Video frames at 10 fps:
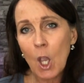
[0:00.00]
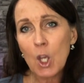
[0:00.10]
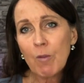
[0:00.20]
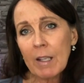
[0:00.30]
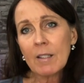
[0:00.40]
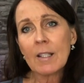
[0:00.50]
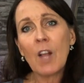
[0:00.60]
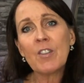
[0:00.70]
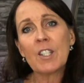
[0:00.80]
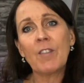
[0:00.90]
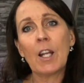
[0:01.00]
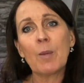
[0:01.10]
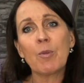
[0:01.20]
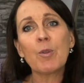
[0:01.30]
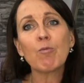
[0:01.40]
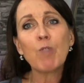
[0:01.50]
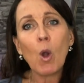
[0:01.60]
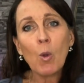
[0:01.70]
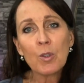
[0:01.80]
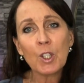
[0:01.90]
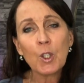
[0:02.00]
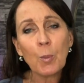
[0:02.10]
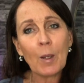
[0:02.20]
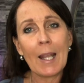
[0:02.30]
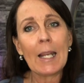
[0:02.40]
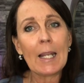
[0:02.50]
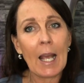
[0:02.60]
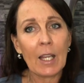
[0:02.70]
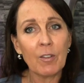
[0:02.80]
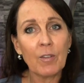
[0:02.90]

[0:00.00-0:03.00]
Your real self is developed from the roles that you play in life,